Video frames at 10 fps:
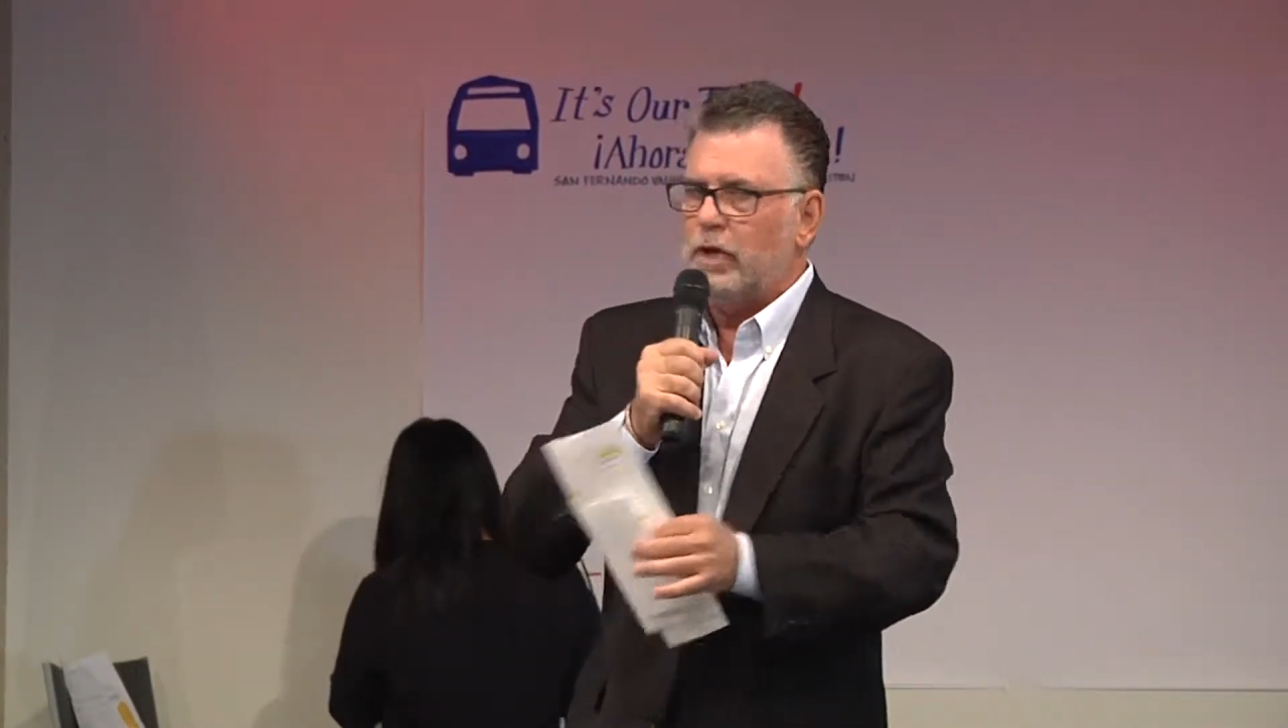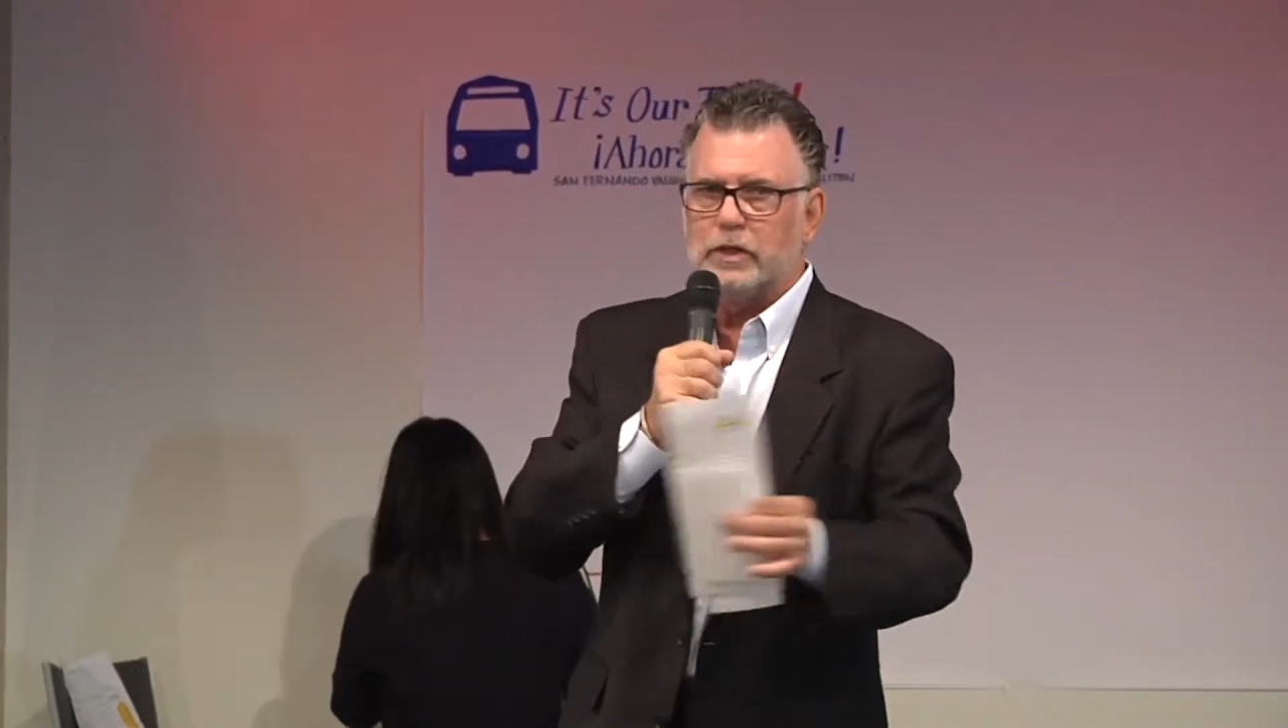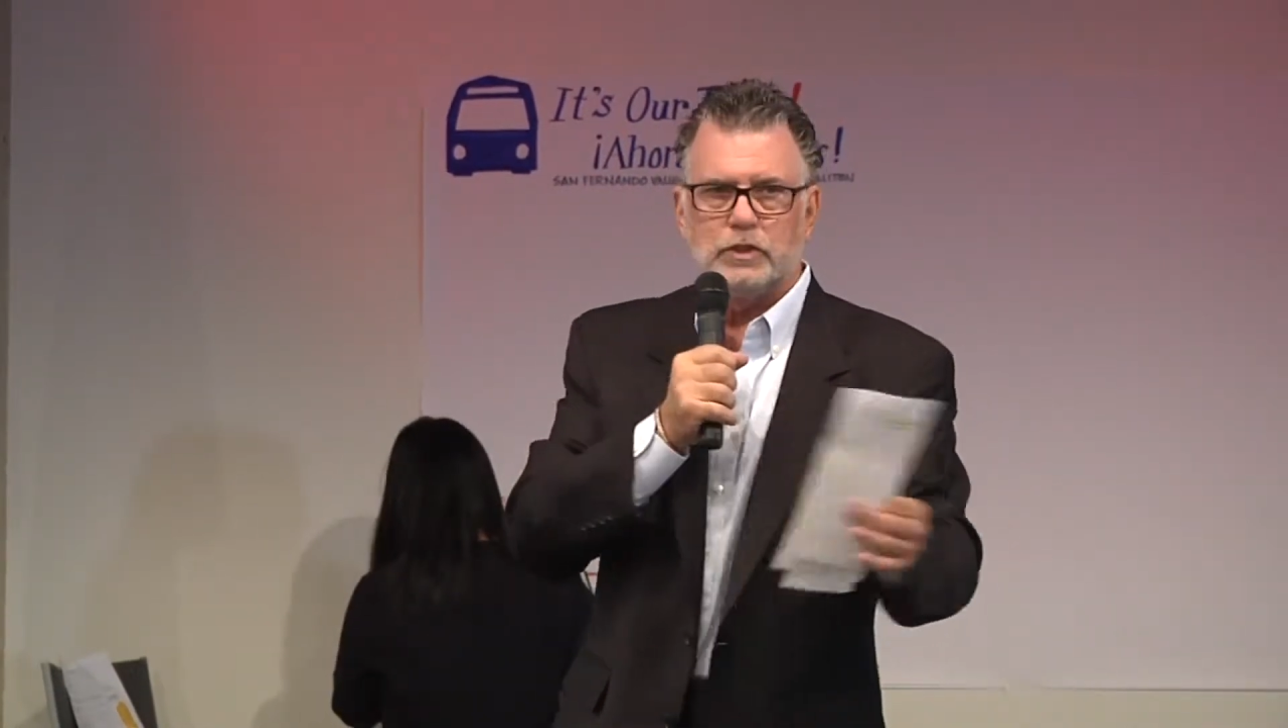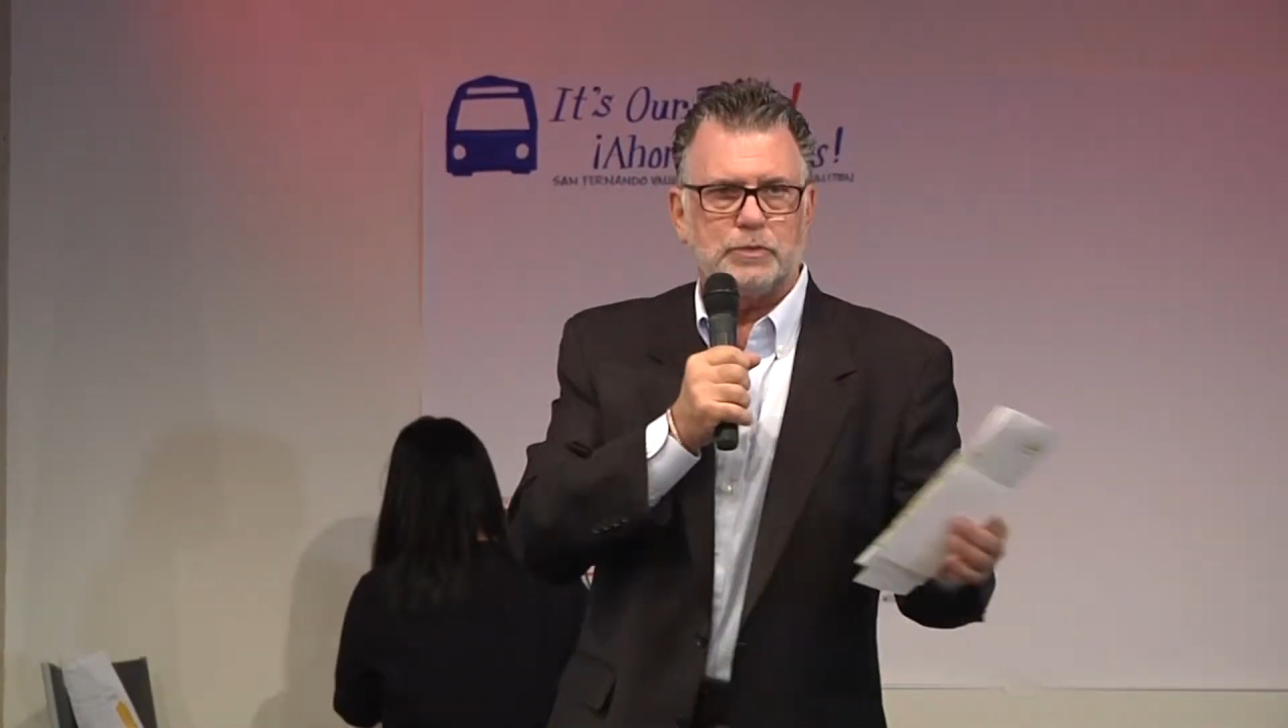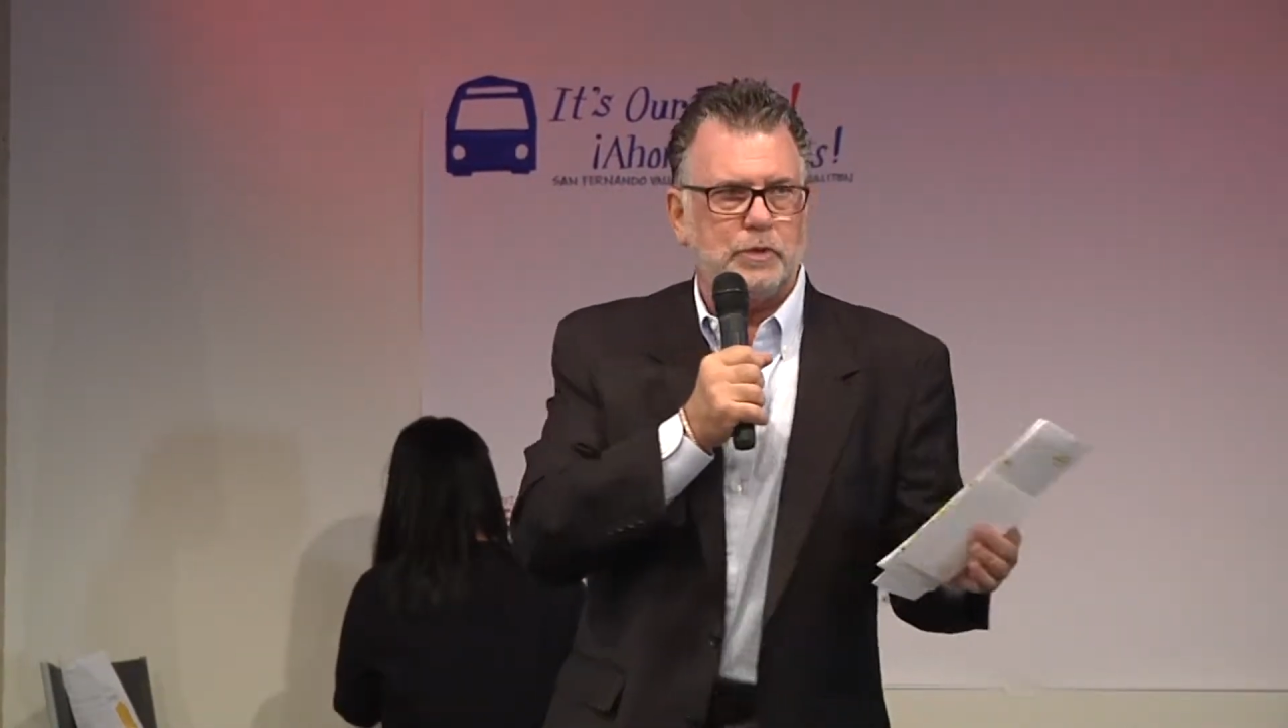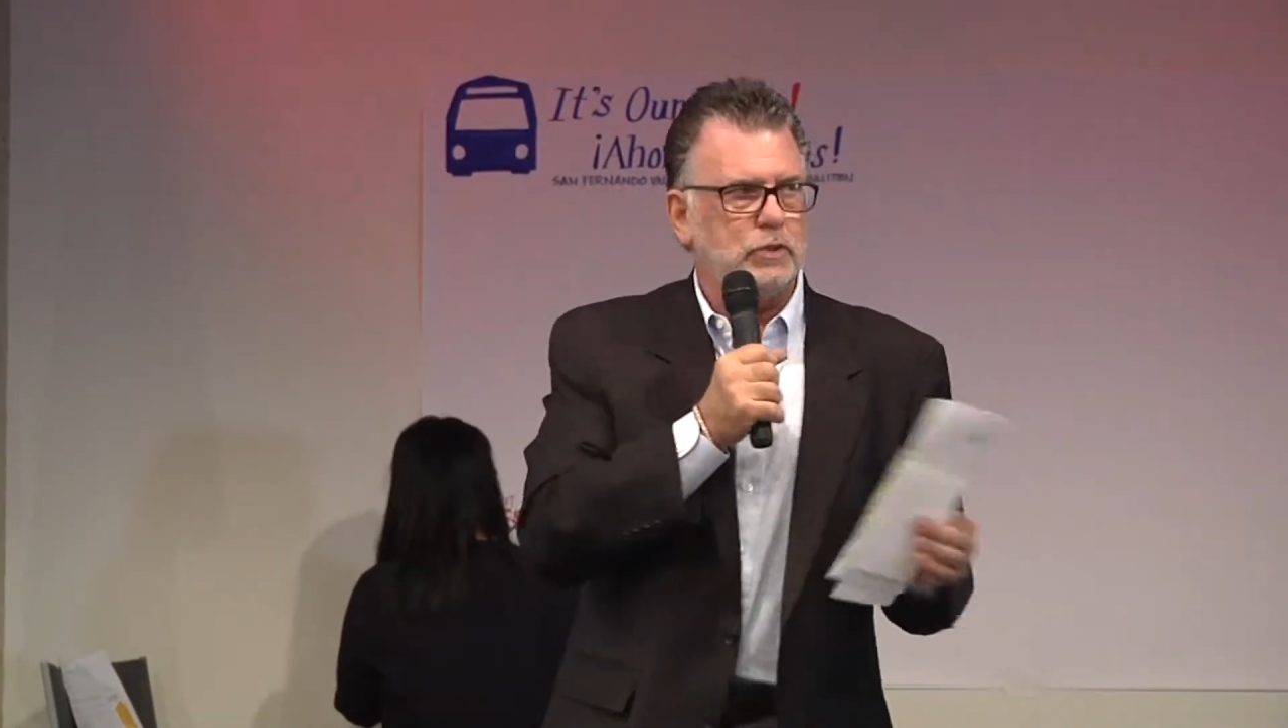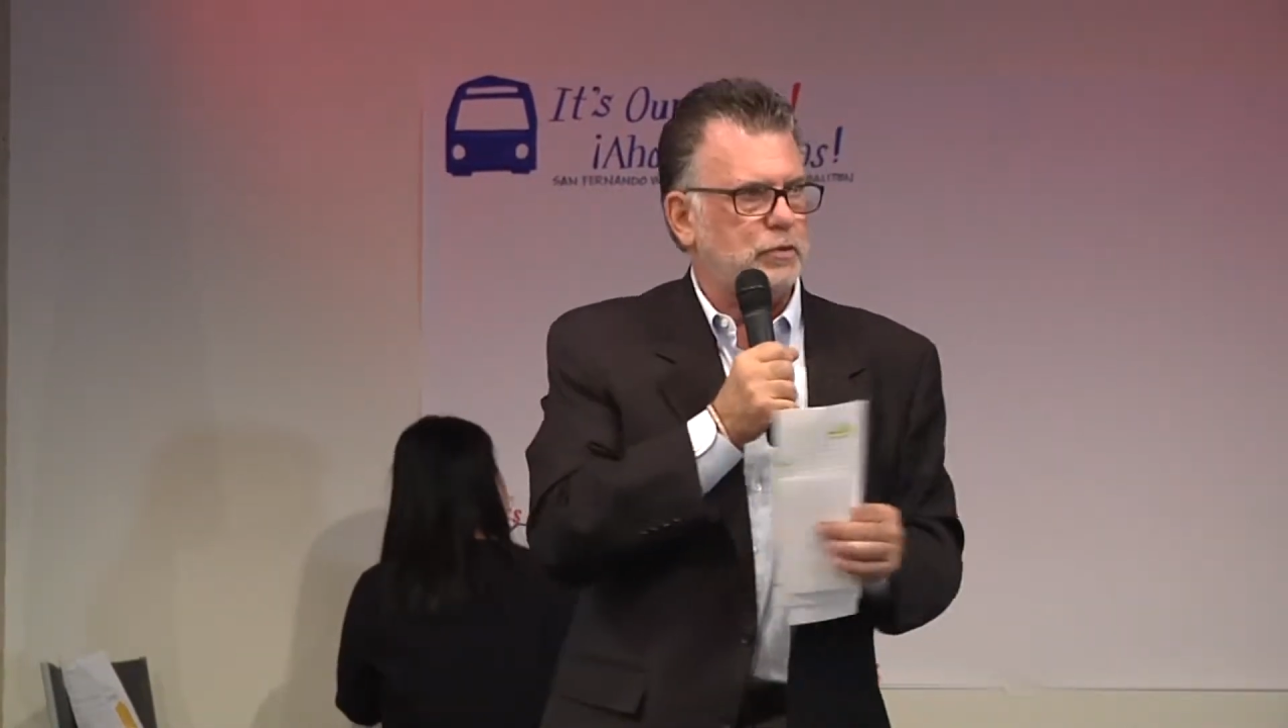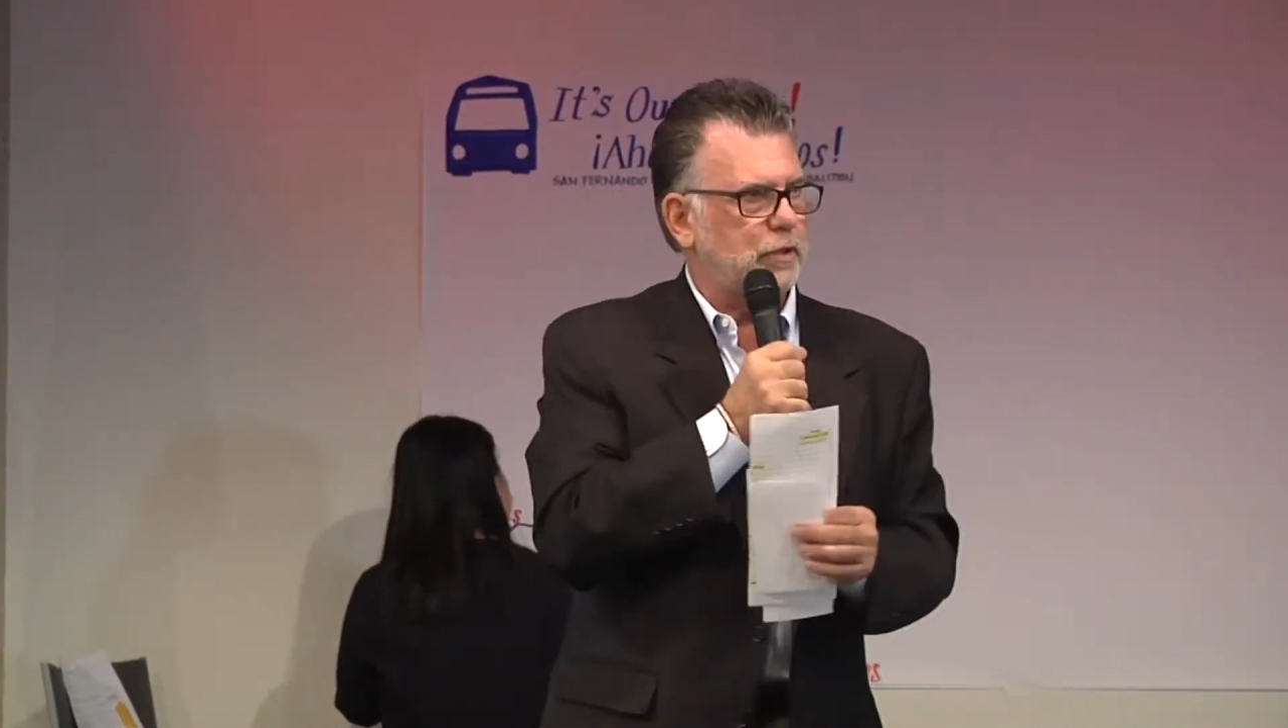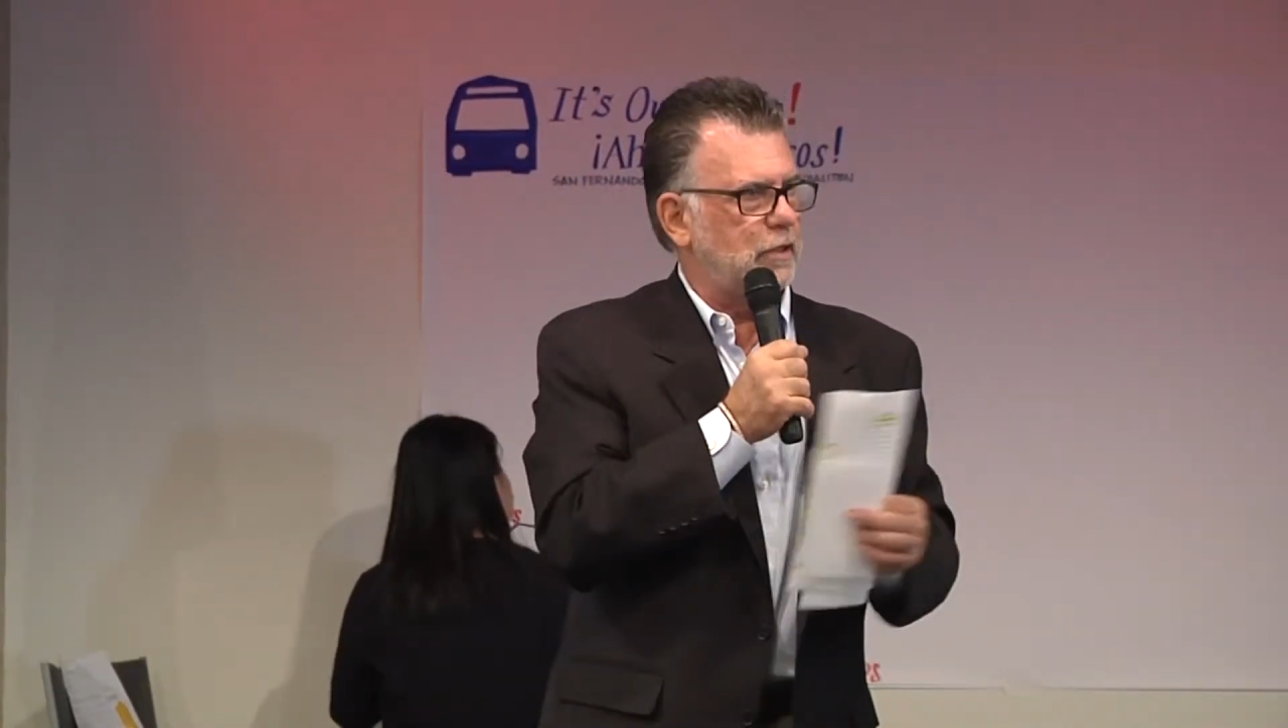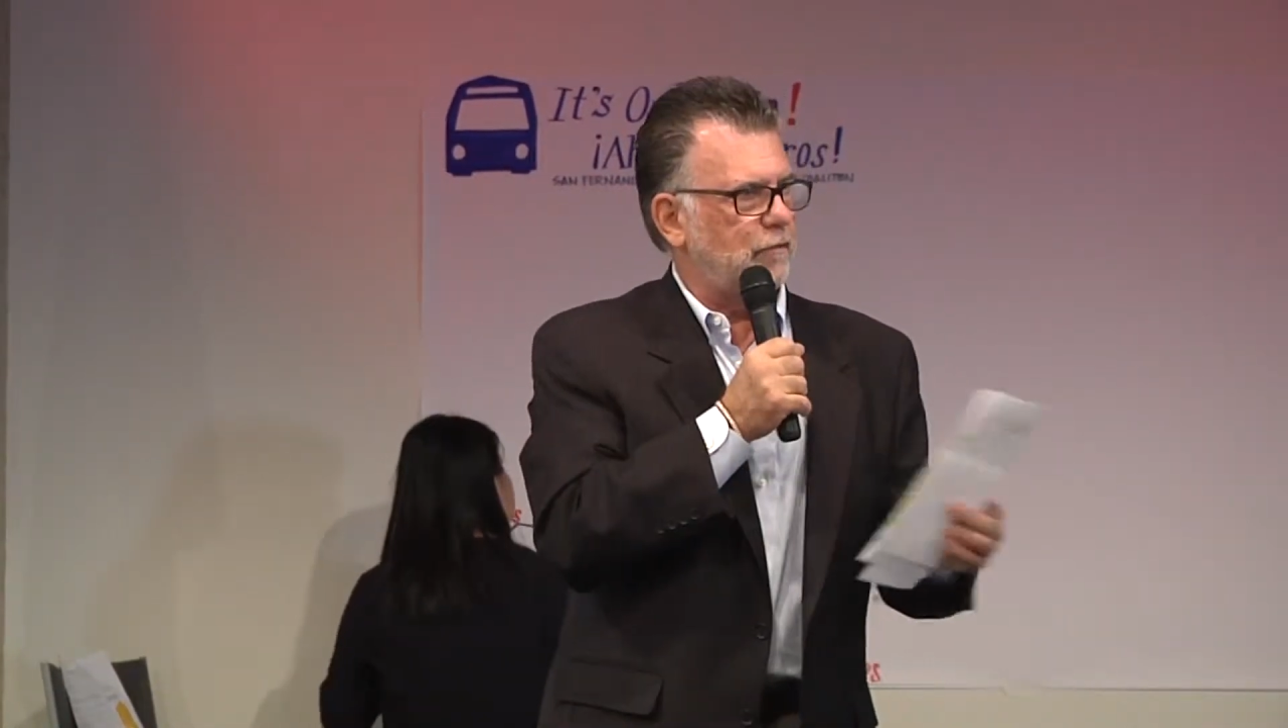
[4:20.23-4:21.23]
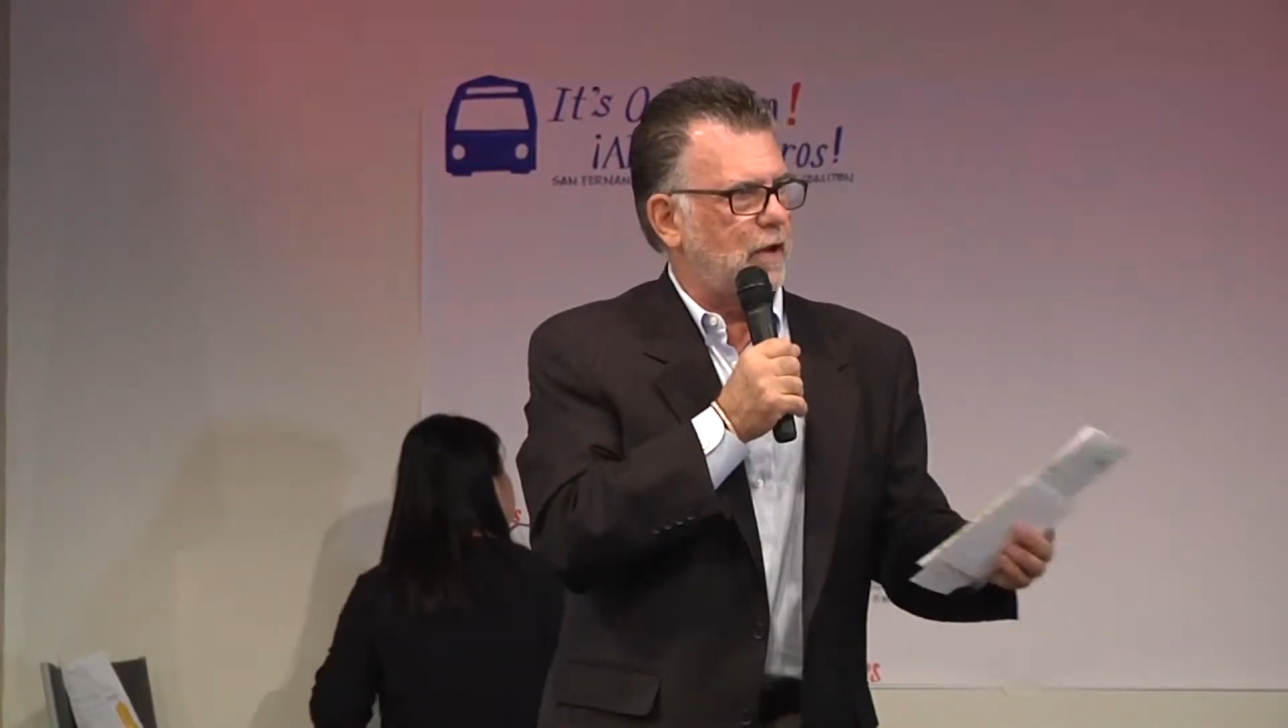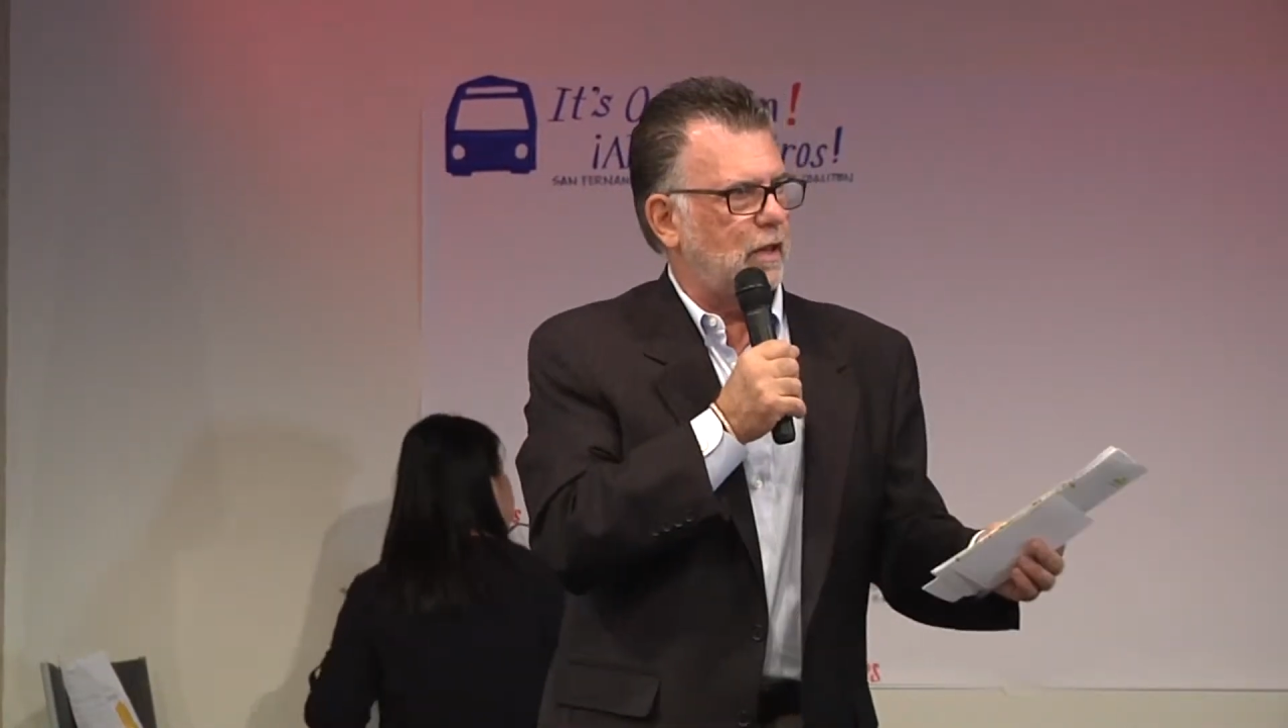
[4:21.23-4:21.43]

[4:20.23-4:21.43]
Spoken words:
We had disputes within the